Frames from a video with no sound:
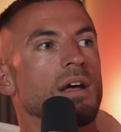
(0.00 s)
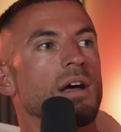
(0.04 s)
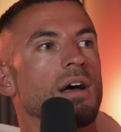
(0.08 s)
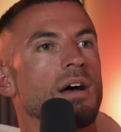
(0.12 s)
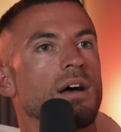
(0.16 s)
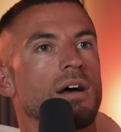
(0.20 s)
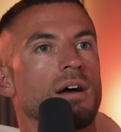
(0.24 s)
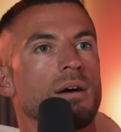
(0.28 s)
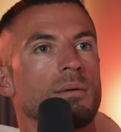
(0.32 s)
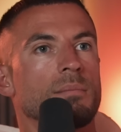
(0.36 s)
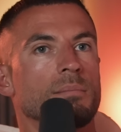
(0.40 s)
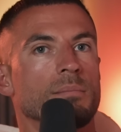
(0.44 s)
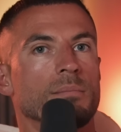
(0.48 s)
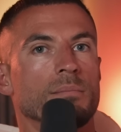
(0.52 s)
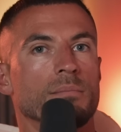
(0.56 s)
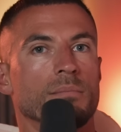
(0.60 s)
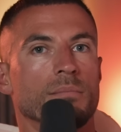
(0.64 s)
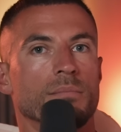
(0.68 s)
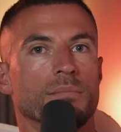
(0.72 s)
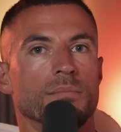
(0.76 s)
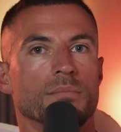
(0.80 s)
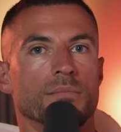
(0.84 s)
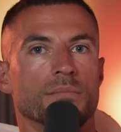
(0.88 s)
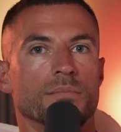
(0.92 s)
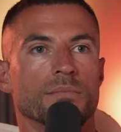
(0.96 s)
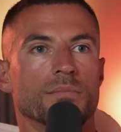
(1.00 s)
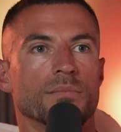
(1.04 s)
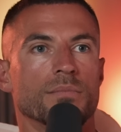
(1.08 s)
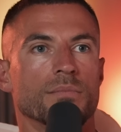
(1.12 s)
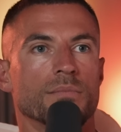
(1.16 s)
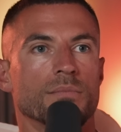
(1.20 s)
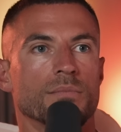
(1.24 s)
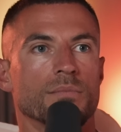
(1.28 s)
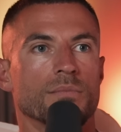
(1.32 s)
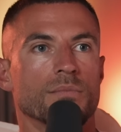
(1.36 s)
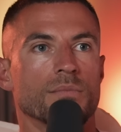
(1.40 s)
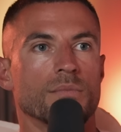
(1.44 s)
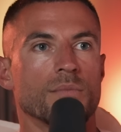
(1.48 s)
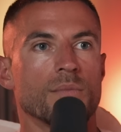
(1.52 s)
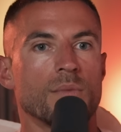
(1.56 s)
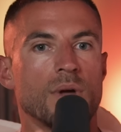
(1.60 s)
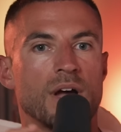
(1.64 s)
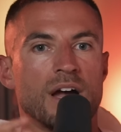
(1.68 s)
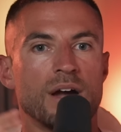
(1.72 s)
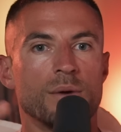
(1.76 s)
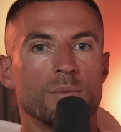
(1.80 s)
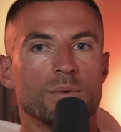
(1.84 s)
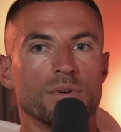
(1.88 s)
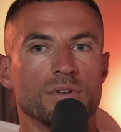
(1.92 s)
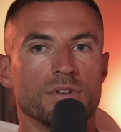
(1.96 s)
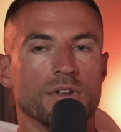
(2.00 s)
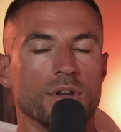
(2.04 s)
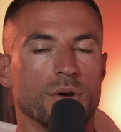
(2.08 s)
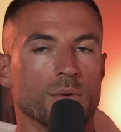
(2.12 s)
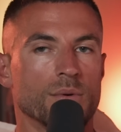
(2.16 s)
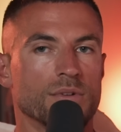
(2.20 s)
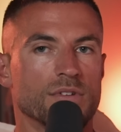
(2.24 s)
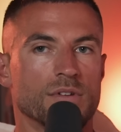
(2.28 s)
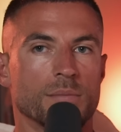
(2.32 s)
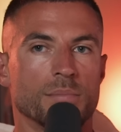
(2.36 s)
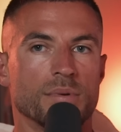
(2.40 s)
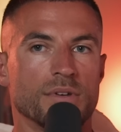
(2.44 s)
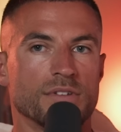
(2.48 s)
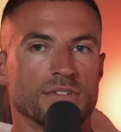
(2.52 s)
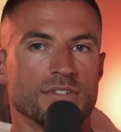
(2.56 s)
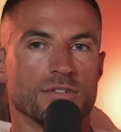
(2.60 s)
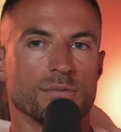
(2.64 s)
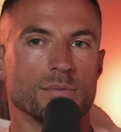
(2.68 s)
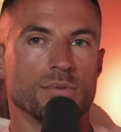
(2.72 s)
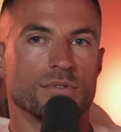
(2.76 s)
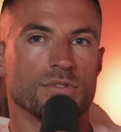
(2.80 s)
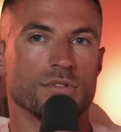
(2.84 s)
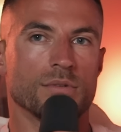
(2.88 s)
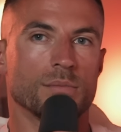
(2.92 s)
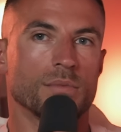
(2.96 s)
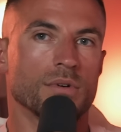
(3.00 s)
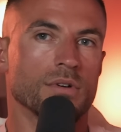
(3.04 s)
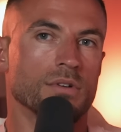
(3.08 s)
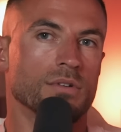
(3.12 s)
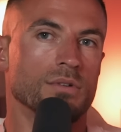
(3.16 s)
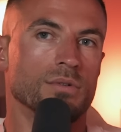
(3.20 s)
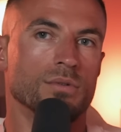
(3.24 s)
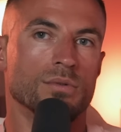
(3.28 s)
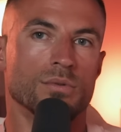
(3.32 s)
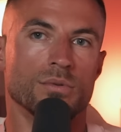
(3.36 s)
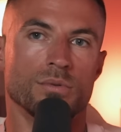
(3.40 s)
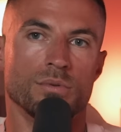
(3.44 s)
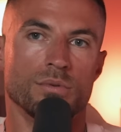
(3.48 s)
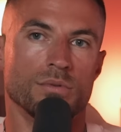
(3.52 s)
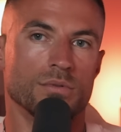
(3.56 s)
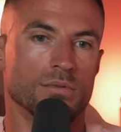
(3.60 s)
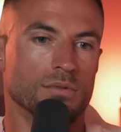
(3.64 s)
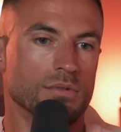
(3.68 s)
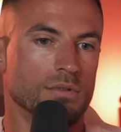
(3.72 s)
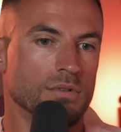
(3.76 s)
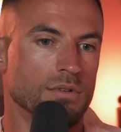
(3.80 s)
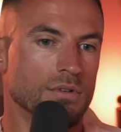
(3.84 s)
I would go into business with someone who